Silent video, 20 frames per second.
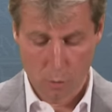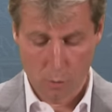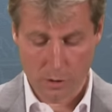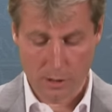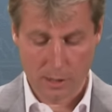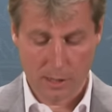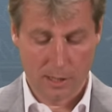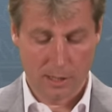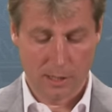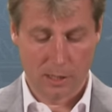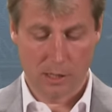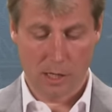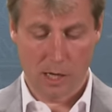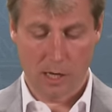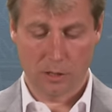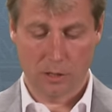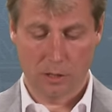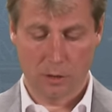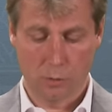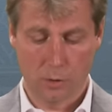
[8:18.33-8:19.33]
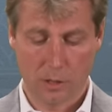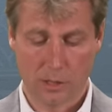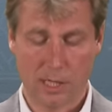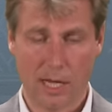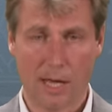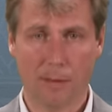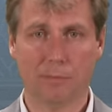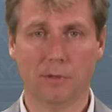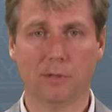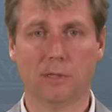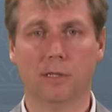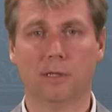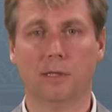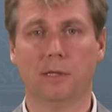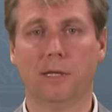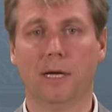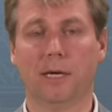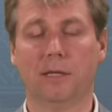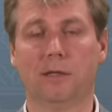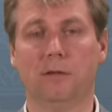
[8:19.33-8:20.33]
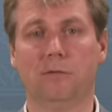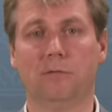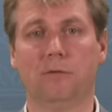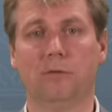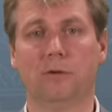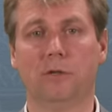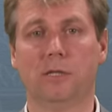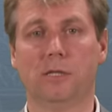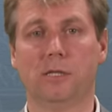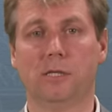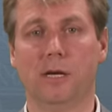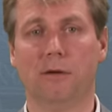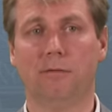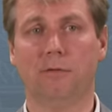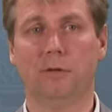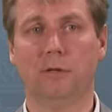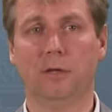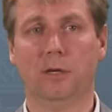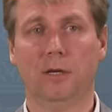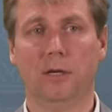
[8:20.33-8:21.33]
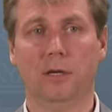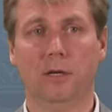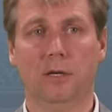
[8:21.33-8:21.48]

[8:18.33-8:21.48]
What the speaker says: was the disaster which happened in 1937